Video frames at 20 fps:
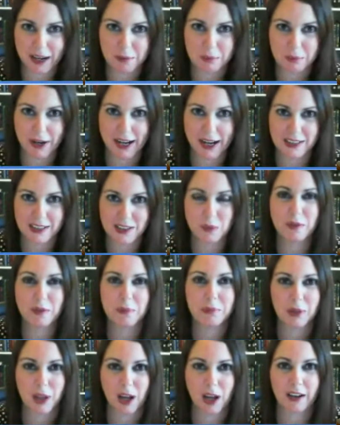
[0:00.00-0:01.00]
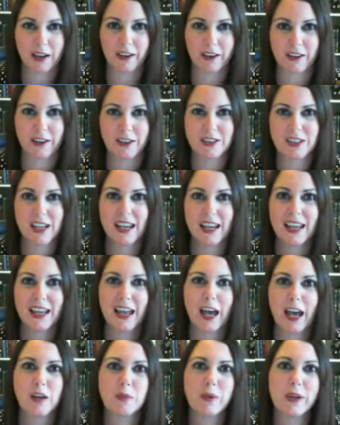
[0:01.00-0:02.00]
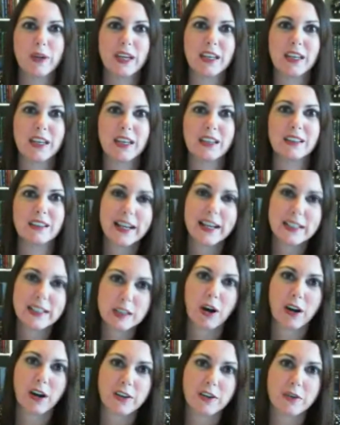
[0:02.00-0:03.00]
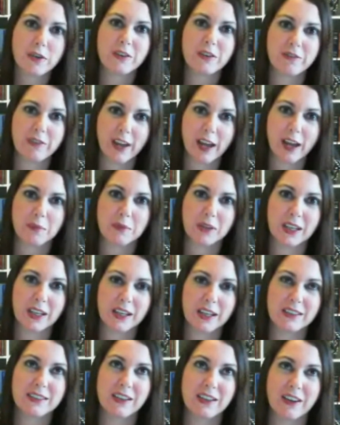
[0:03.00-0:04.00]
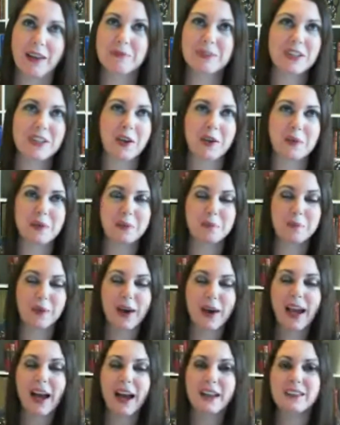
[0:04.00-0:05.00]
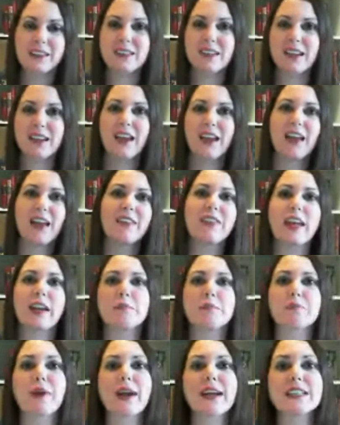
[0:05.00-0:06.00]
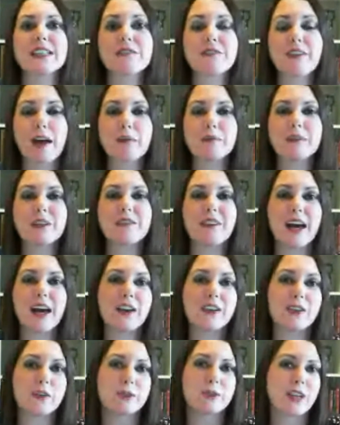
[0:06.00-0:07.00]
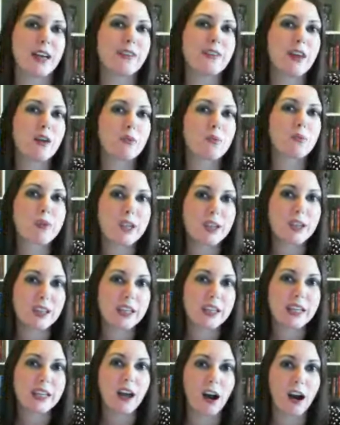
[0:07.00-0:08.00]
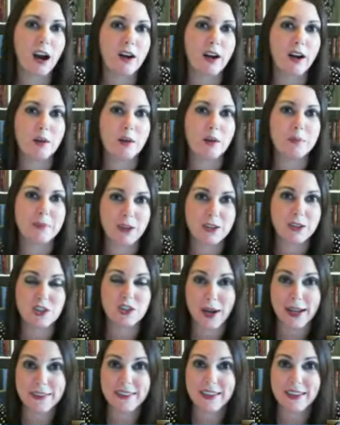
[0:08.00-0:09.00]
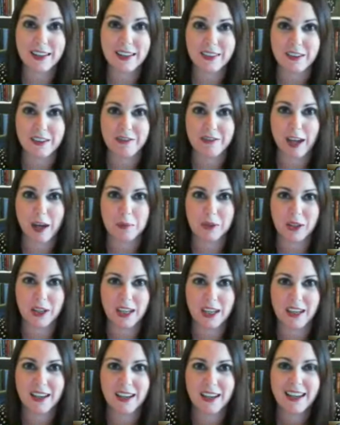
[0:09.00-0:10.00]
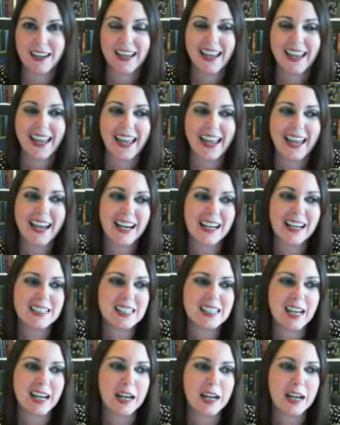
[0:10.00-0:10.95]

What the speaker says: brands with bloggers. And we like to partner with with brands that embrace family values and that really are about strengthening the family. And